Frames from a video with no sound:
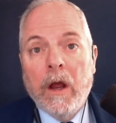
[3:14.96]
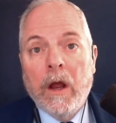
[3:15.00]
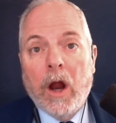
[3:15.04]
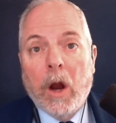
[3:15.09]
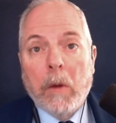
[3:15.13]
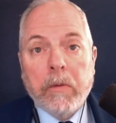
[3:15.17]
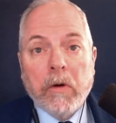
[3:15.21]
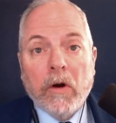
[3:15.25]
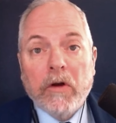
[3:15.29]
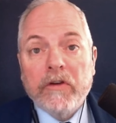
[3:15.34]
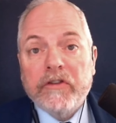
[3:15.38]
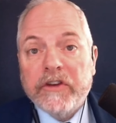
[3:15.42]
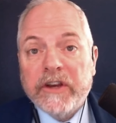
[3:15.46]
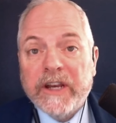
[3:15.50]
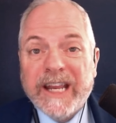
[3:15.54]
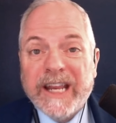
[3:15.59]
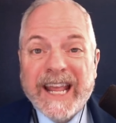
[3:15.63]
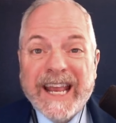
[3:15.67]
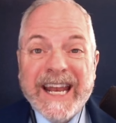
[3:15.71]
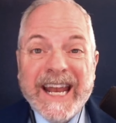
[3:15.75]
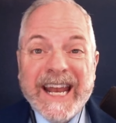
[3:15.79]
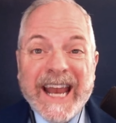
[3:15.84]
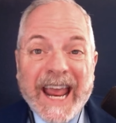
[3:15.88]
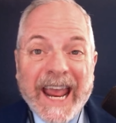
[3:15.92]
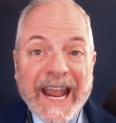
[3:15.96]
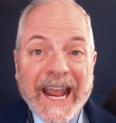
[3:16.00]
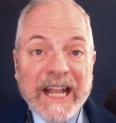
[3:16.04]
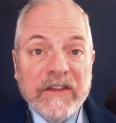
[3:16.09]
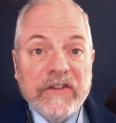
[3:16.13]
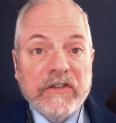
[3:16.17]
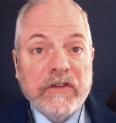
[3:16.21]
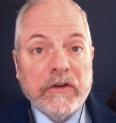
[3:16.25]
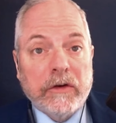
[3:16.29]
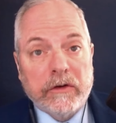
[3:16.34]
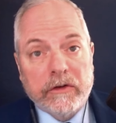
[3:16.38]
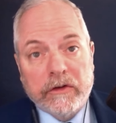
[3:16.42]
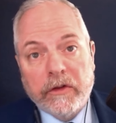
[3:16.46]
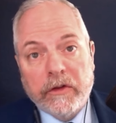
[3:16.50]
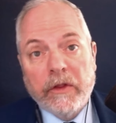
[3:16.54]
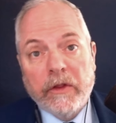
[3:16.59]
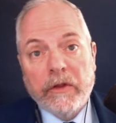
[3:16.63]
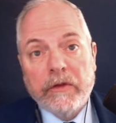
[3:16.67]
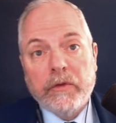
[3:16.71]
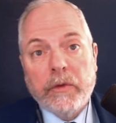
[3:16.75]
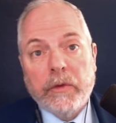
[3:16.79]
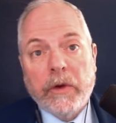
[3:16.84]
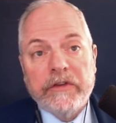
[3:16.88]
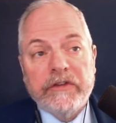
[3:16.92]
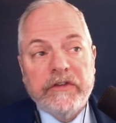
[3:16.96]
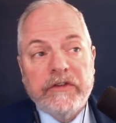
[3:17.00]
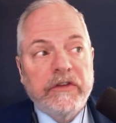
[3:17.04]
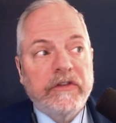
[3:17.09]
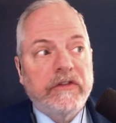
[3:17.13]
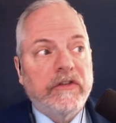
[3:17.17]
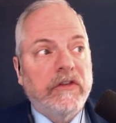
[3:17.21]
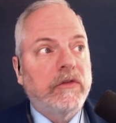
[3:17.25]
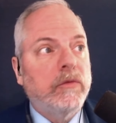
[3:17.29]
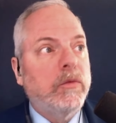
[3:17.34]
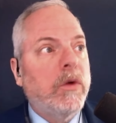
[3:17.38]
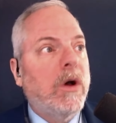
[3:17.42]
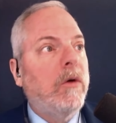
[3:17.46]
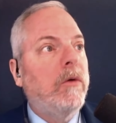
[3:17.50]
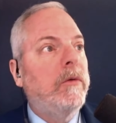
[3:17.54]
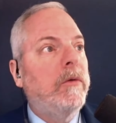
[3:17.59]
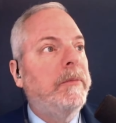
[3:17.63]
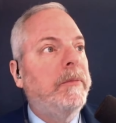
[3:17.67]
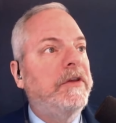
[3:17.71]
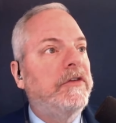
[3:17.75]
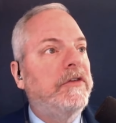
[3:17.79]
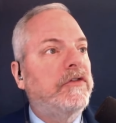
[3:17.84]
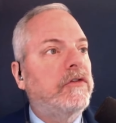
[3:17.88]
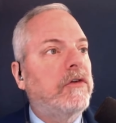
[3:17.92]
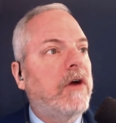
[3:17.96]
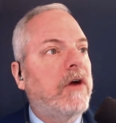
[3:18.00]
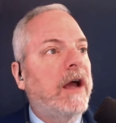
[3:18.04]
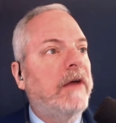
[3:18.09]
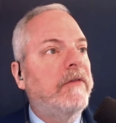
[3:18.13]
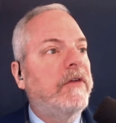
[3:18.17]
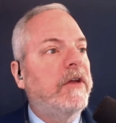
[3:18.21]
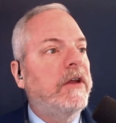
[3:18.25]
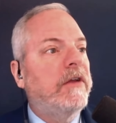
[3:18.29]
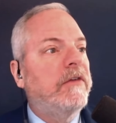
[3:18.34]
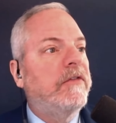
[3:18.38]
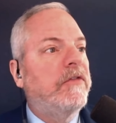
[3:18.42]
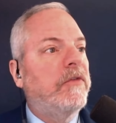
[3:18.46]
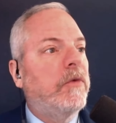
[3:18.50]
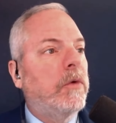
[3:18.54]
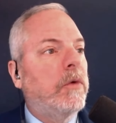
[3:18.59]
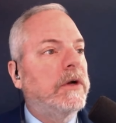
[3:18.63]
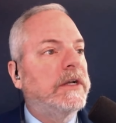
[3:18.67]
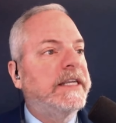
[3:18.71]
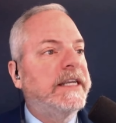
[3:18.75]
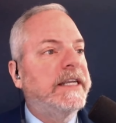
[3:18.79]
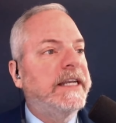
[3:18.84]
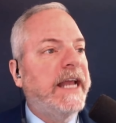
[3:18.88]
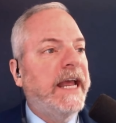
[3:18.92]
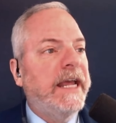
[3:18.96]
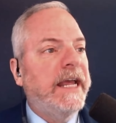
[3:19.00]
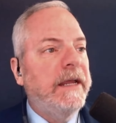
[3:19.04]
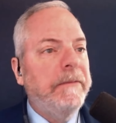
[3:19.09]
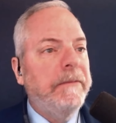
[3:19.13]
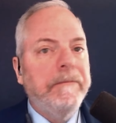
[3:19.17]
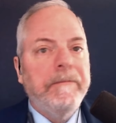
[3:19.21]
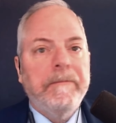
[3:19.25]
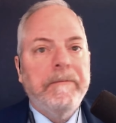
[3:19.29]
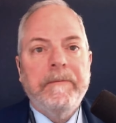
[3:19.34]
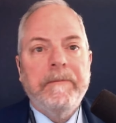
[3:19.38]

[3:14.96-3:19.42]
Approaching an answer to those questions is what we'll be striving for today.